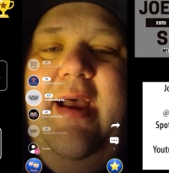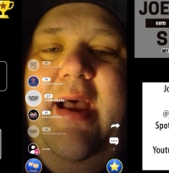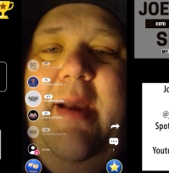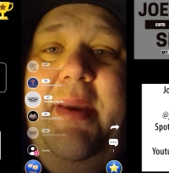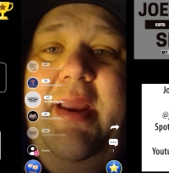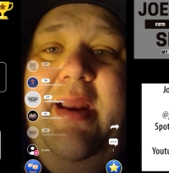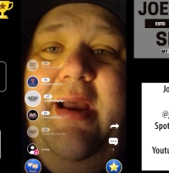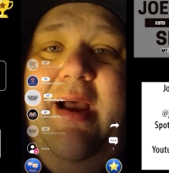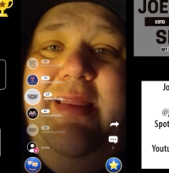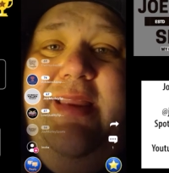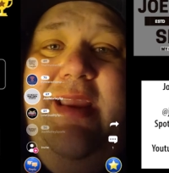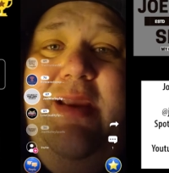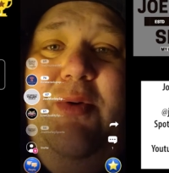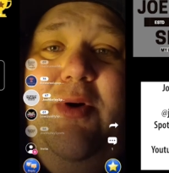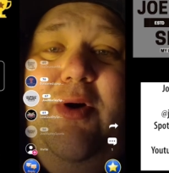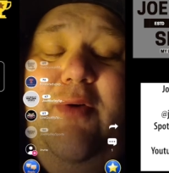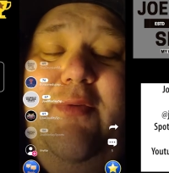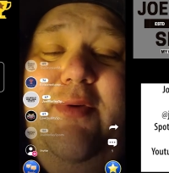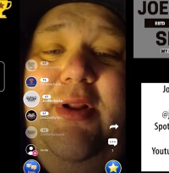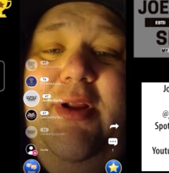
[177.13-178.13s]
I mean, I think
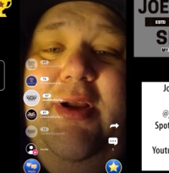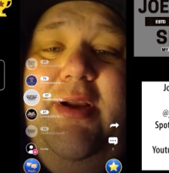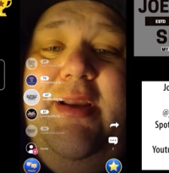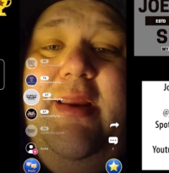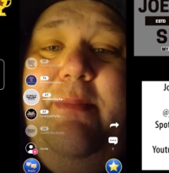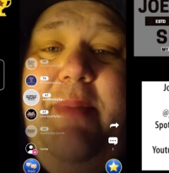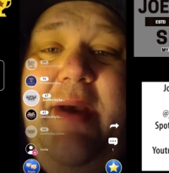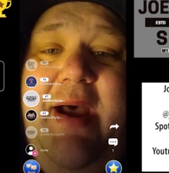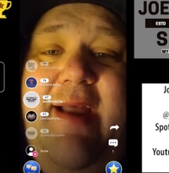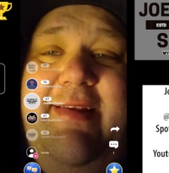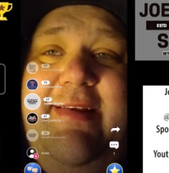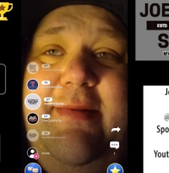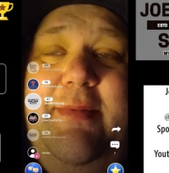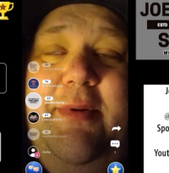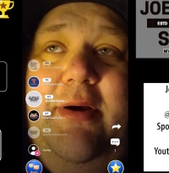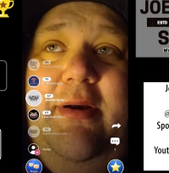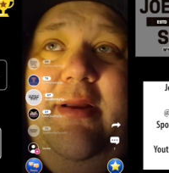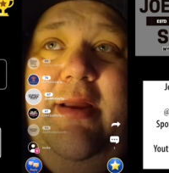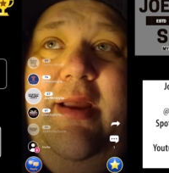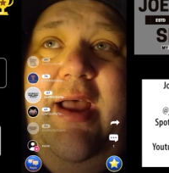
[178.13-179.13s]
we're overlooking
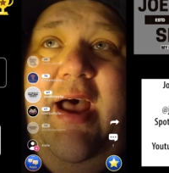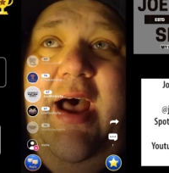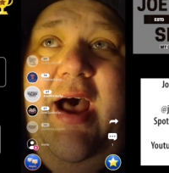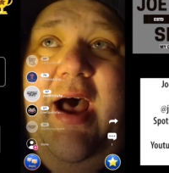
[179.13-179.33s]
basketball.